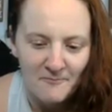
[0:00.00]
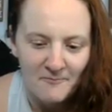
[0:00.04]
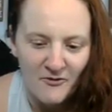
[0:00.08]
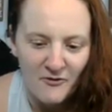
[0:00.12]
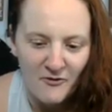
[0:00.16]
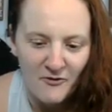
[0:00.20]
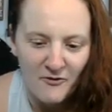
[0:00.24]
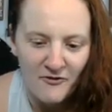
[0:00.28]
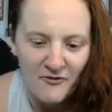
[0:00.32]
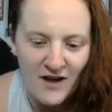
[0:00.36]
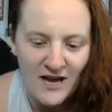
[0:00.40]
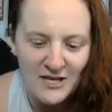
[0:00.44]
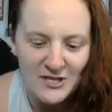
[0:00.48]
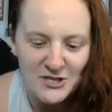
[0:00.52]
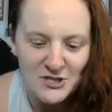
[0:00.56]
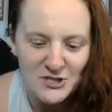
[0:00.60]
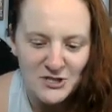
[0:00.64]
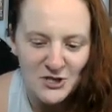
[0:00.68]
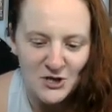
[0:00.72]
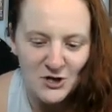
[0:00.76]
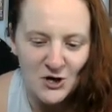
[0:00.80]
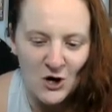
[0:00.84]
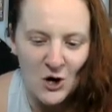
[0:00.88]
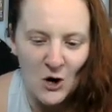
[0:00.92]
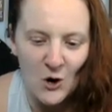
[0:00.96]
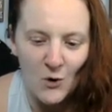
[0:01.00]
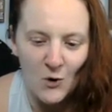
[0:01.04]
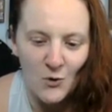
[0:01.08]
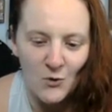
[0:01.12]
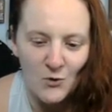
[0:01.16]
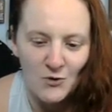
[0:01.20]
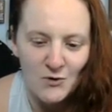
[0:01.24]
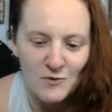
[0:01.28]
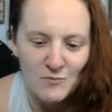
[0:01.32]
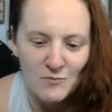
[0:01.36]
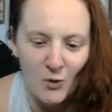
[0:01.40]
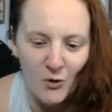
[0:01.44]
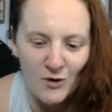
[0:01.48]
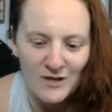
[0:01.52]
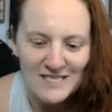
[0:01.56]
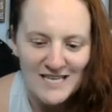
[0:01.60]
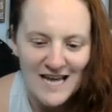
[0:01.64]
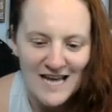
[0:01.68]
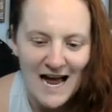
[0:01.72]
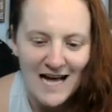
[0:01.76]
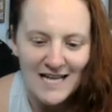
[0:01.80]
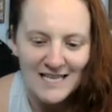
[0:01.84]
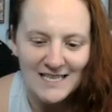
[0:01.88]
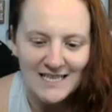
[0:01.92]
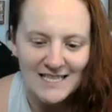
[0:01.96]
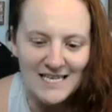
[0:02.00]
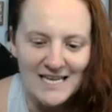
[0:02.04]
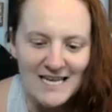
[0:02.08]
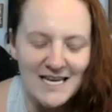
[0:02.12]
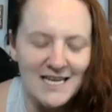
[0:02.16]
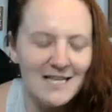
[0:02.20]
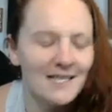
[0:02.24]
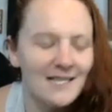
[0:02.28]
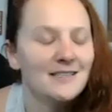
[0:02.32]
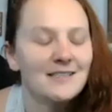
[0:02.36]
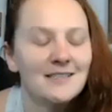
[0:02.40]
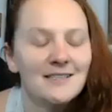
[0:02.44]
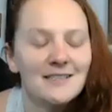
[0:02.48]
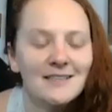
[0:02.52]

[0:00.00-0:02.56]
faced your own mortality